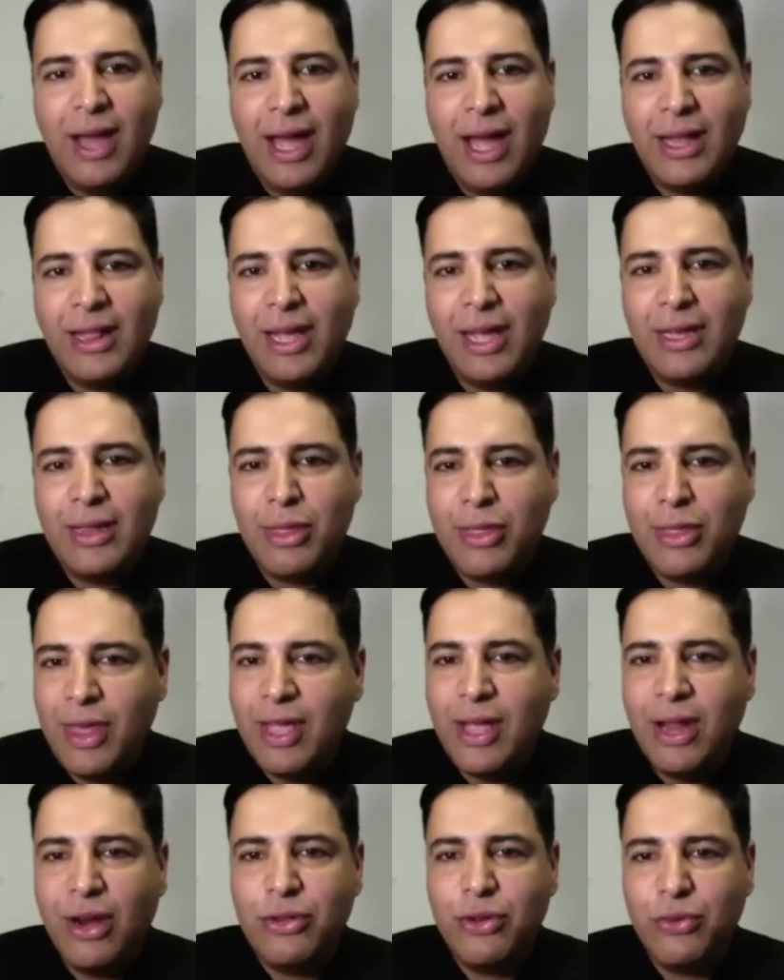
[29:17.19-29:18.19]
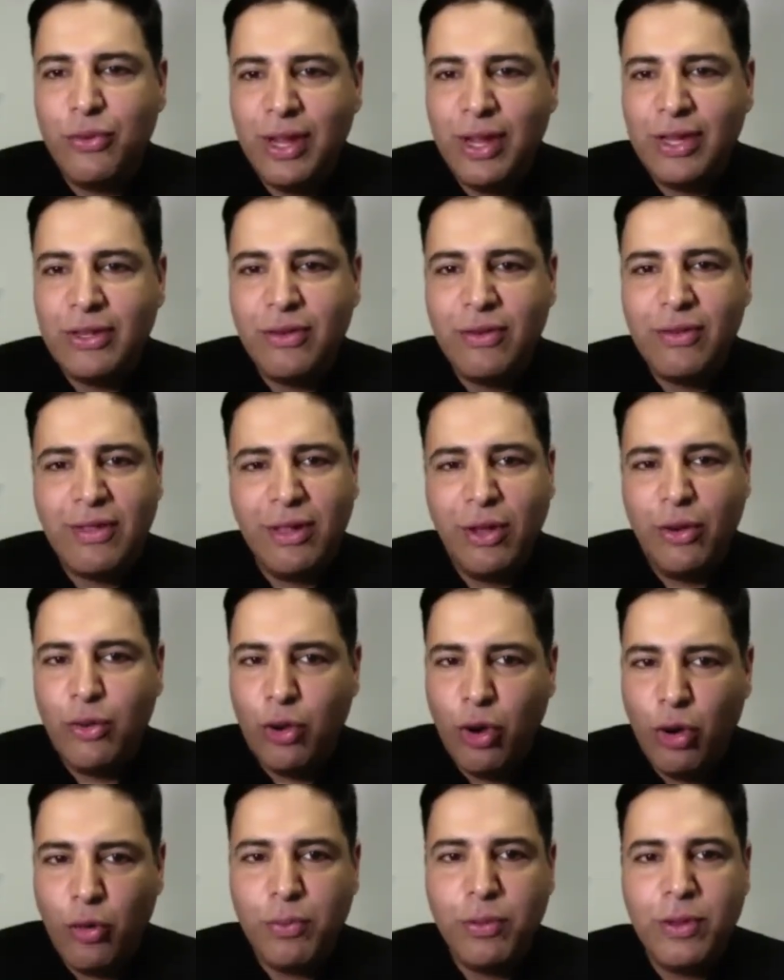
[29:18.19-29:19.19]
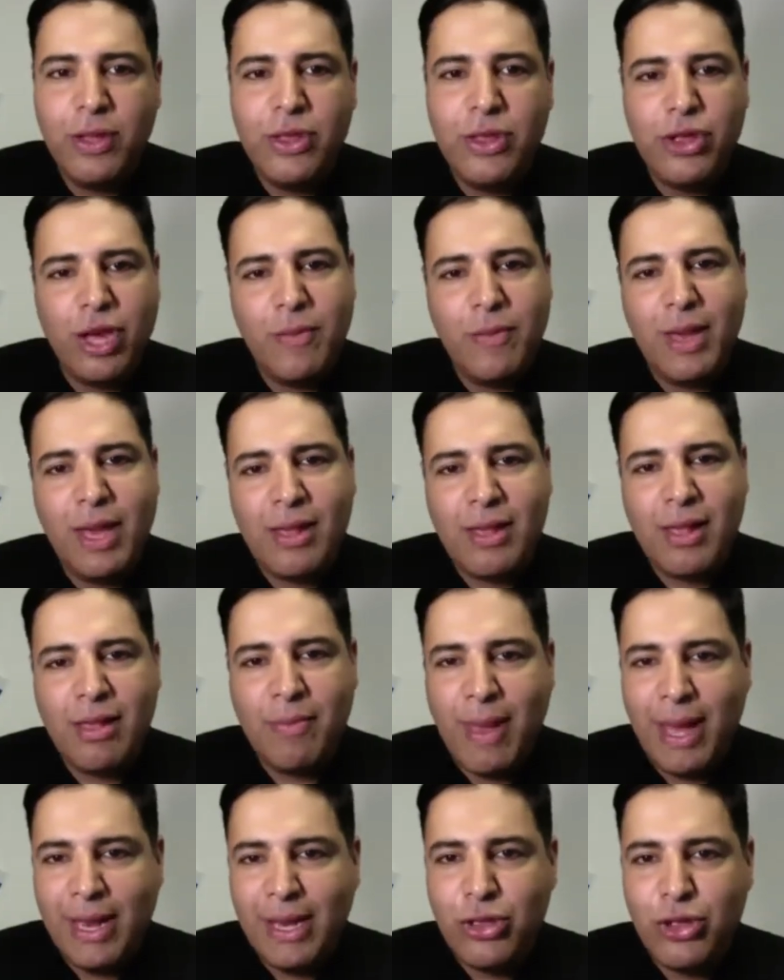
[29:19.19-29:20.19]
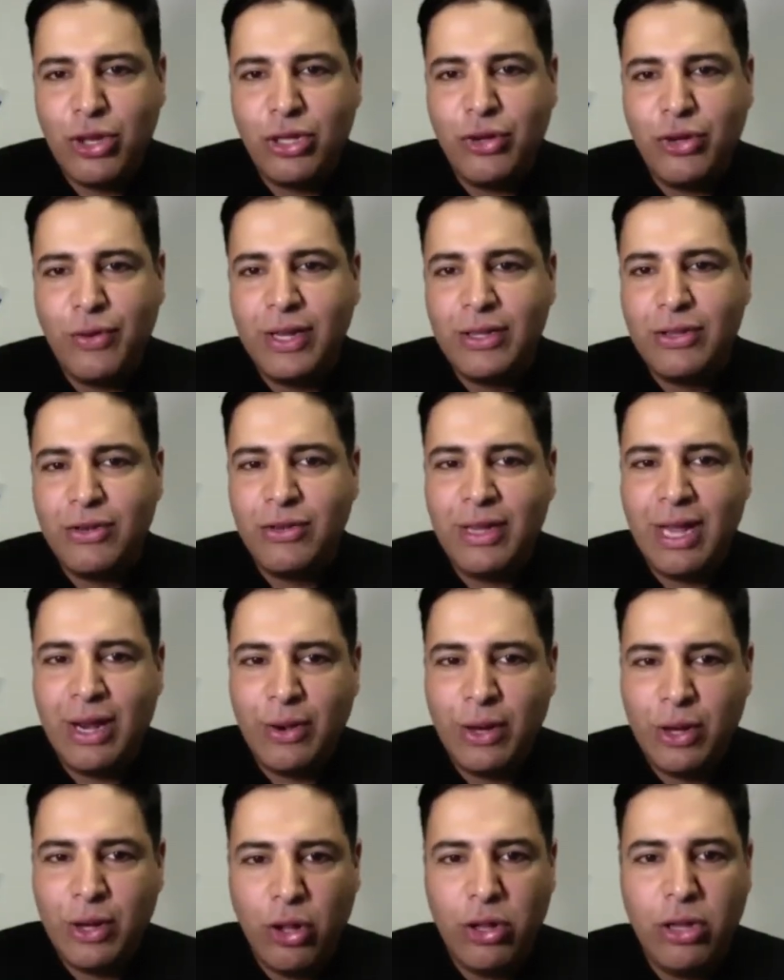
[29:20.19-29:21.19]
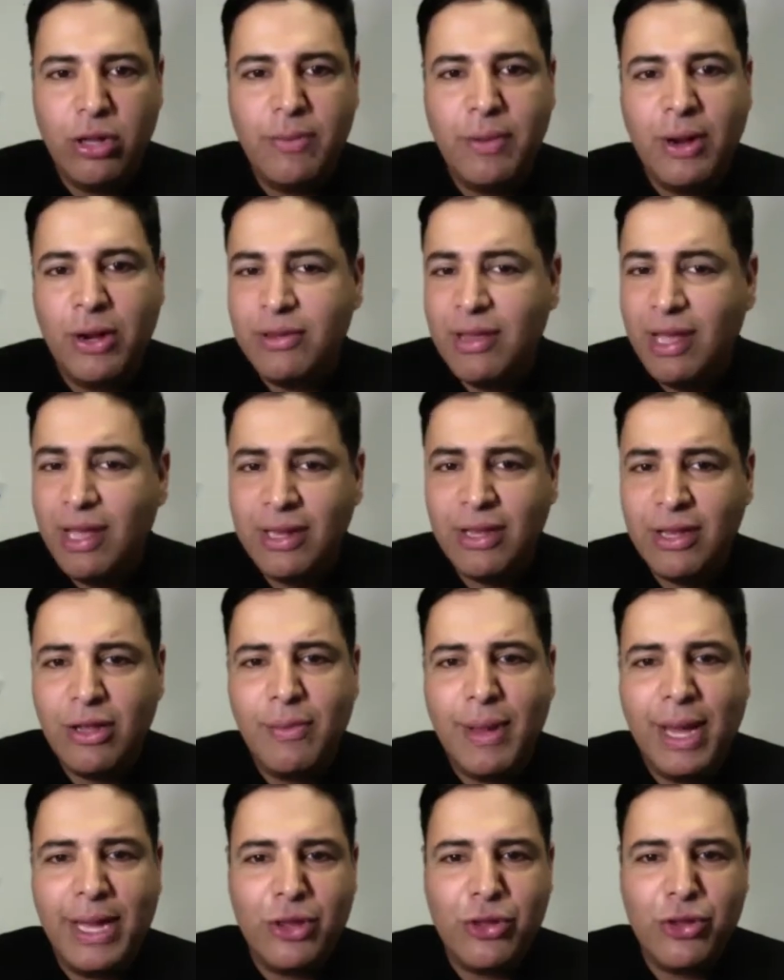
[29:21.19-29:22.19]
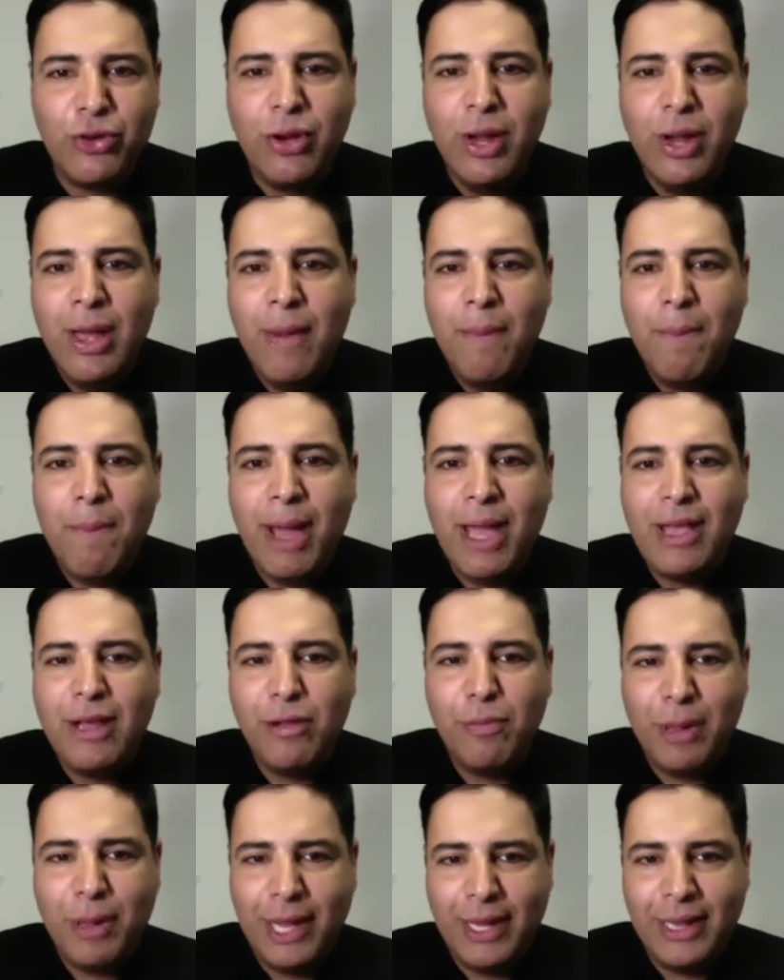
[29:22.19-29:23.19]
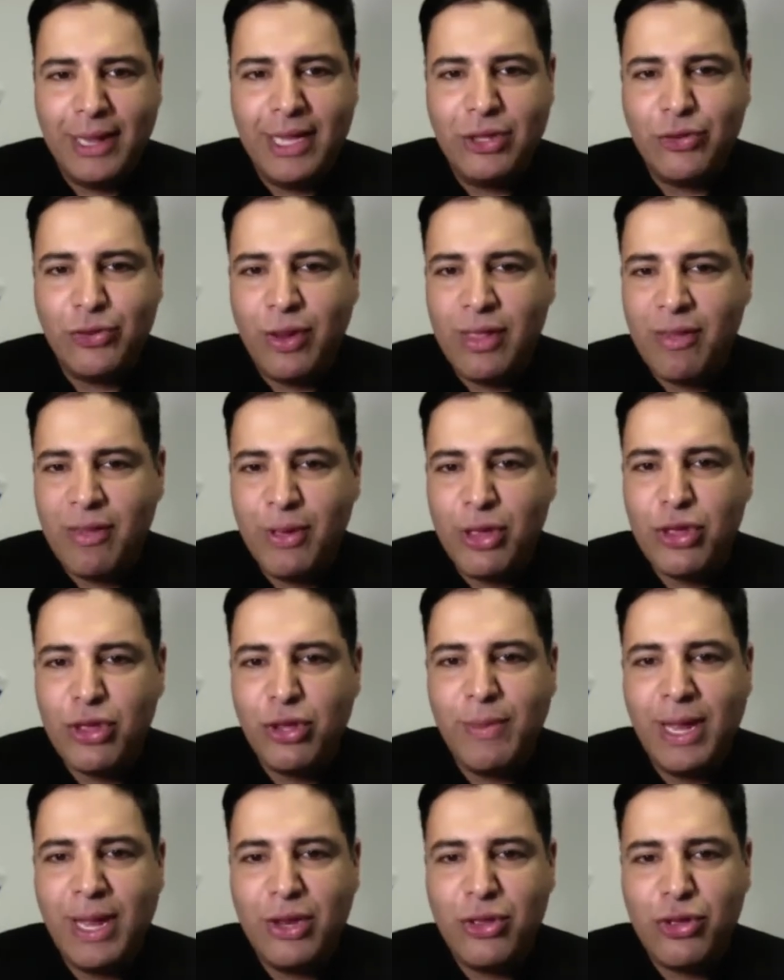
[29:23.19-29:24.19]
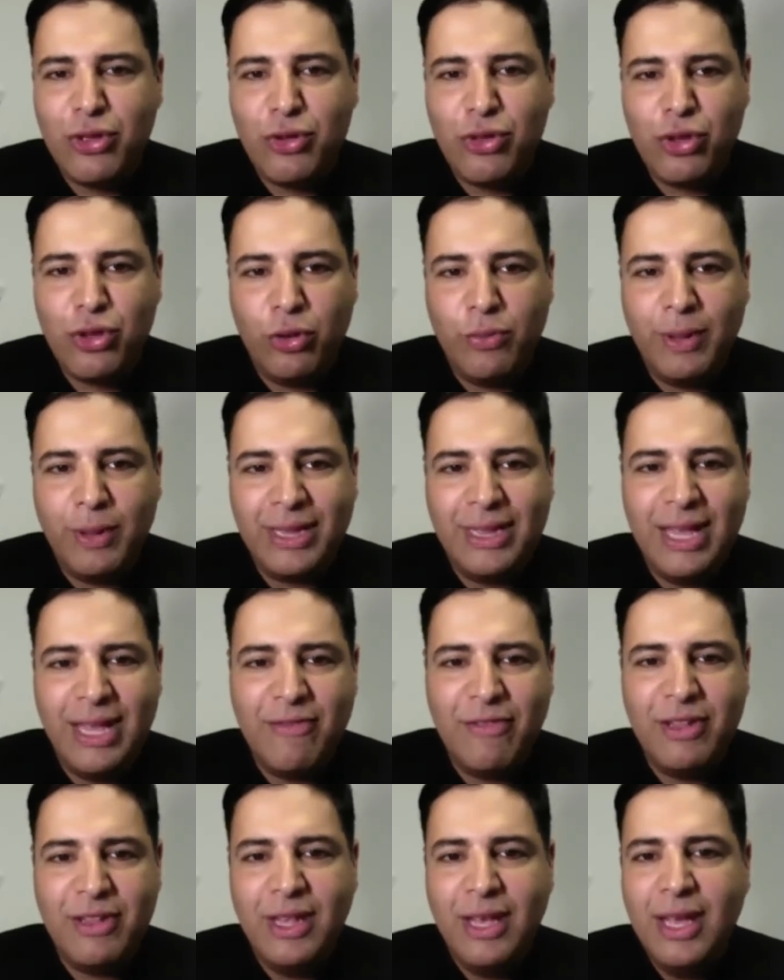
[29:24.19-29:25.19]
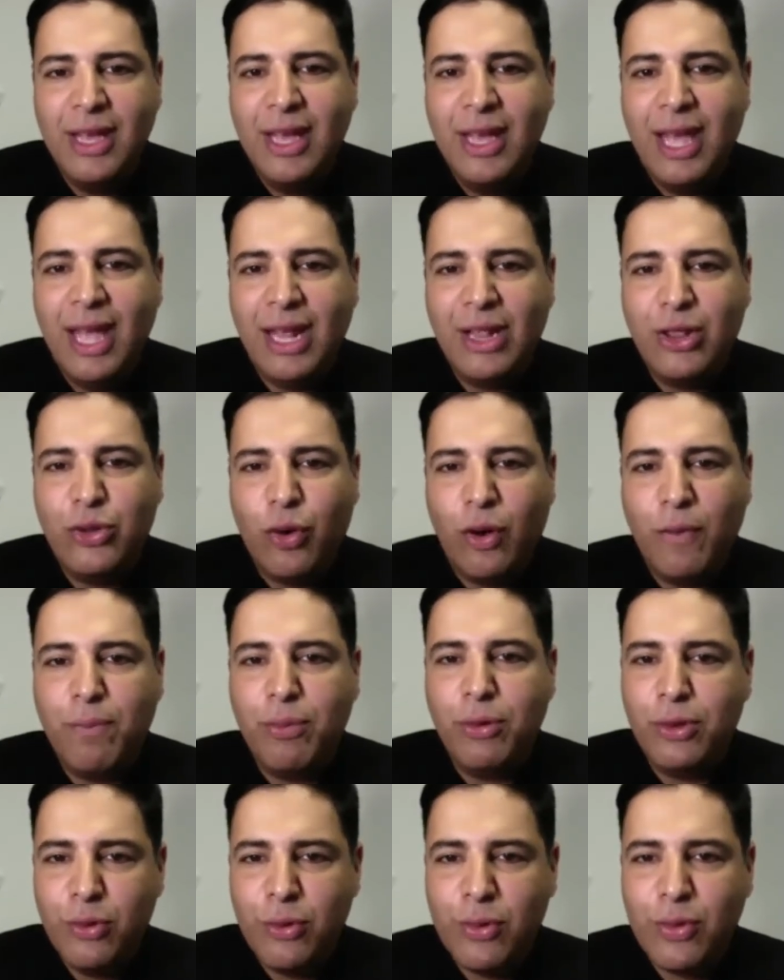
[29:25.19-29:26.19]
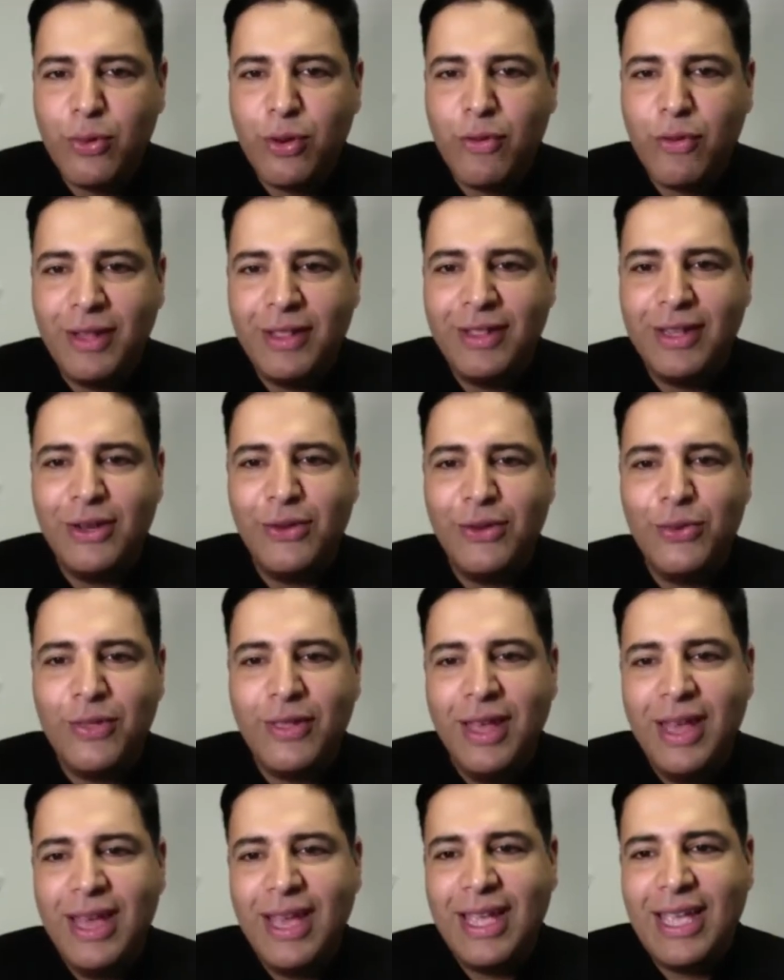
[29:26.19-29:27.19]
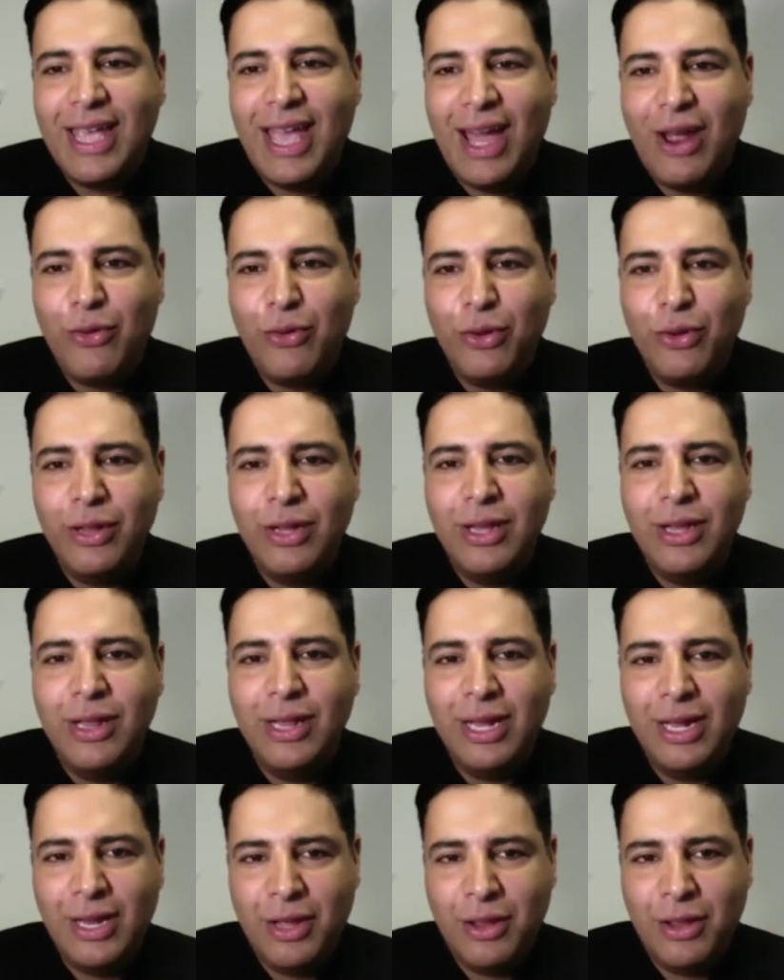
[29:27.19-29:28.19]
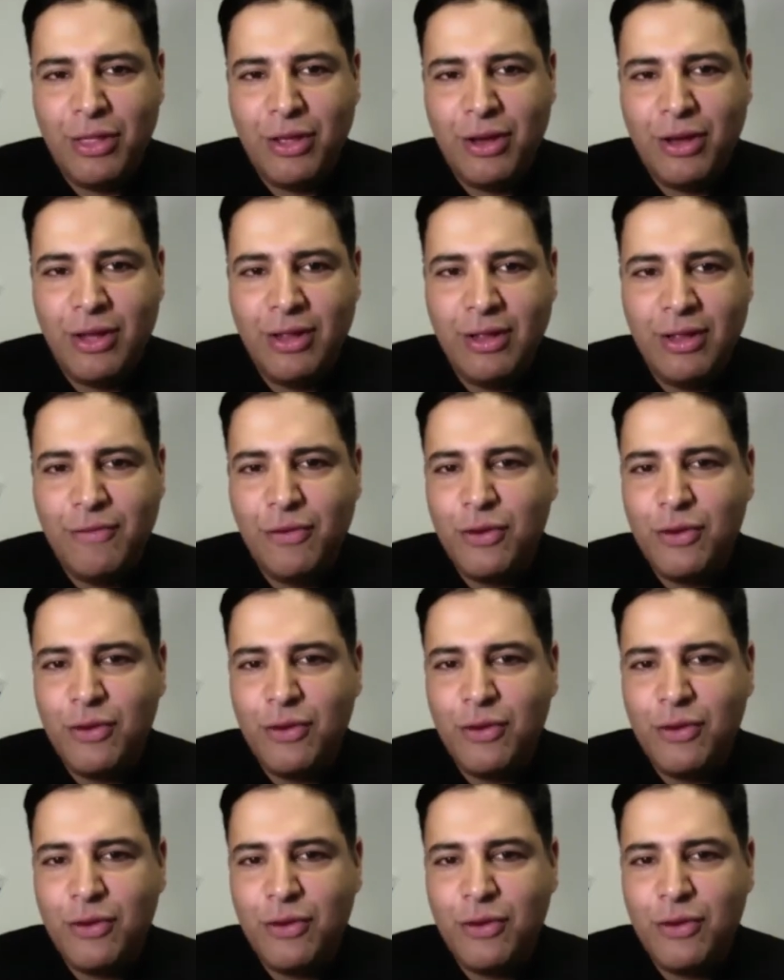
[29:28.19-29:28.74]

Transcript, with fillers: I'd like to thank our directors, Sloan Copeland, JBS's managing director, Dara Golub, our technical manager, Michael Paley, transmission manager, John McDavid, and to our producer of In the News, Carol Lilienthal.